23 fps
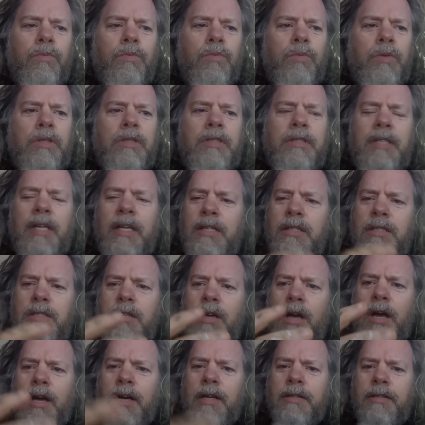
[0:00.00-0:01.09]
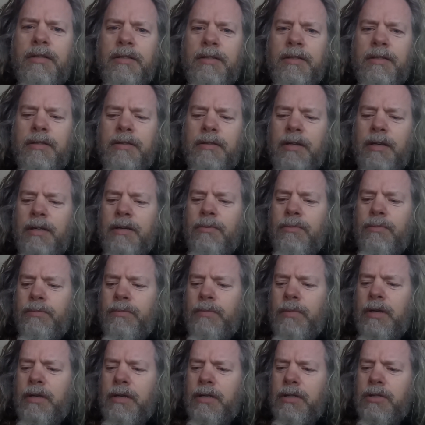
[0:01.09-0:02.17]
We sat and talked,
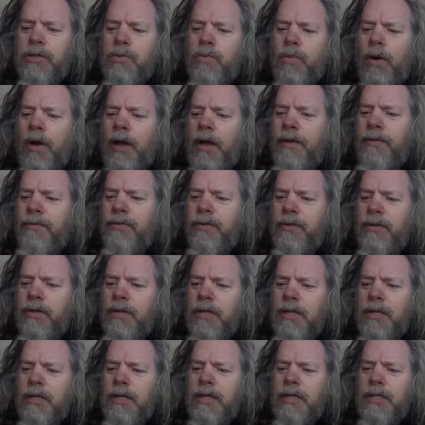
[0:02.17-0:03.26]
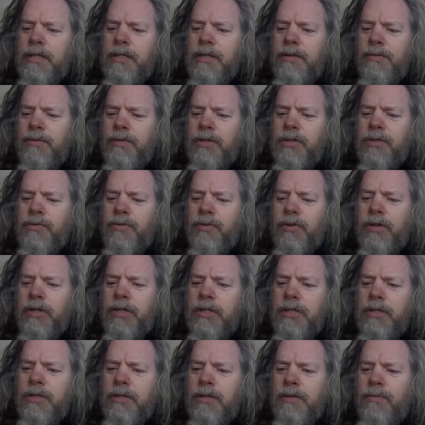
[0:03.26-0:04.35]
me and his wife and some of his
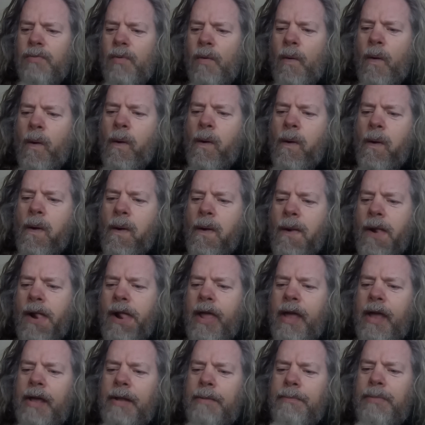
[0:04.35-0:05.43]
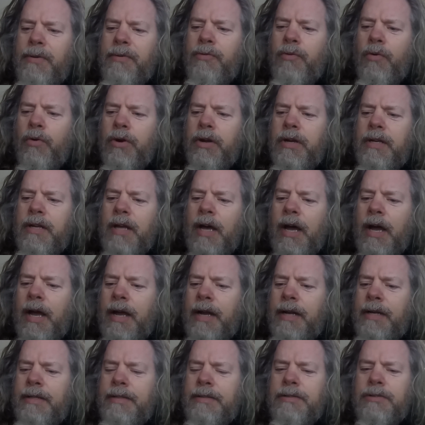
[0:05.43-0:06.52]
friends, and before he
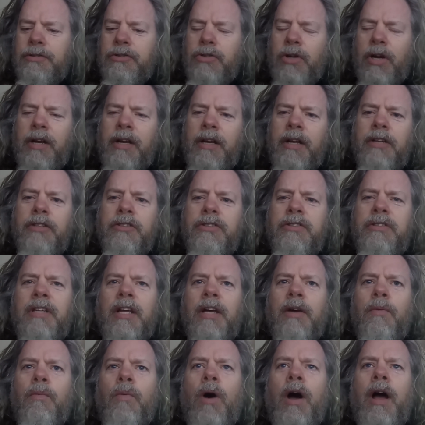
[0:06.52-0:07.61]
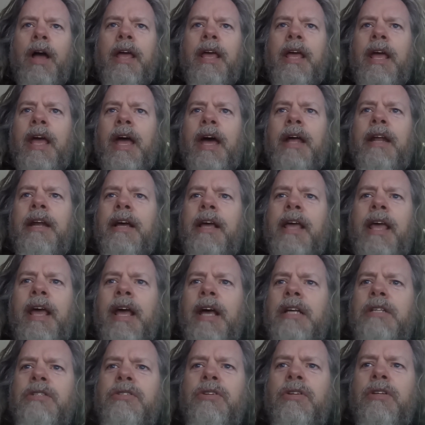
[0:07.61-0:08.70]
died, and trying to understand why he had a
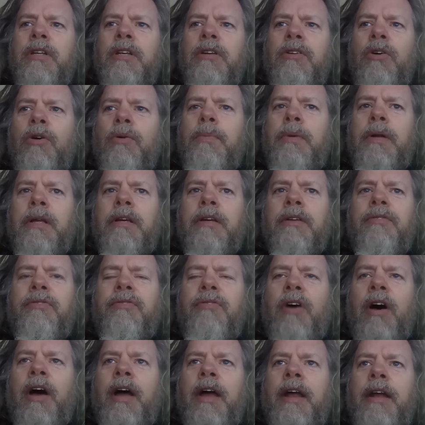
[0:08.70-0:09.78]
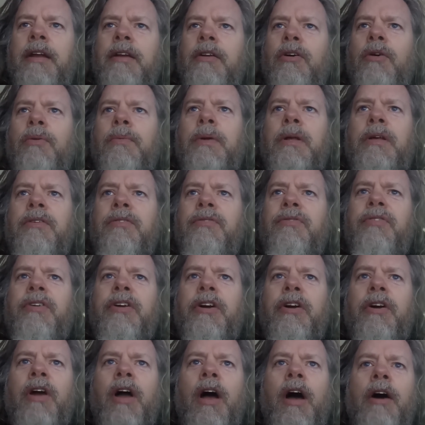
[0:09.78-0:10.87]
cancer that nobody could find and nobody could
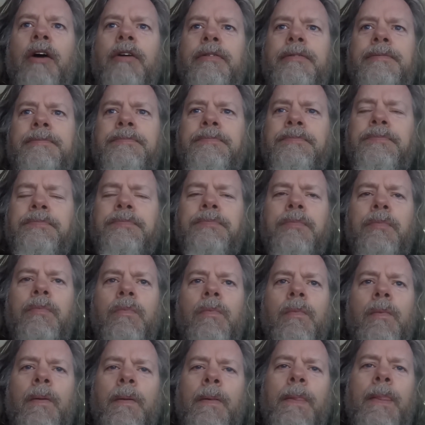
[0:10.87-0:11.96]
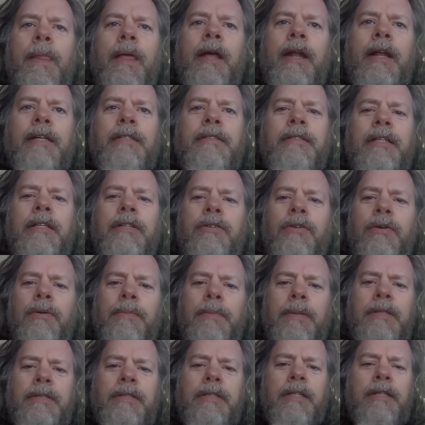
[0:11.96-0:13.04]
figure out. And I said to
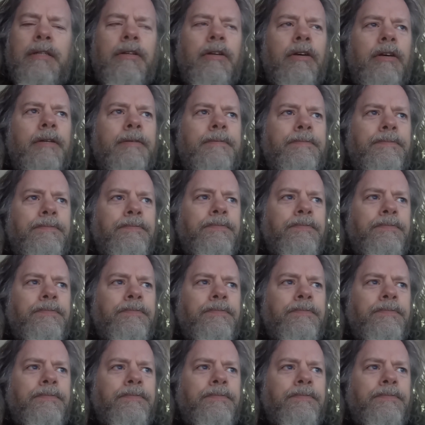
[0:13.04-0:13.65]
him, I said, look,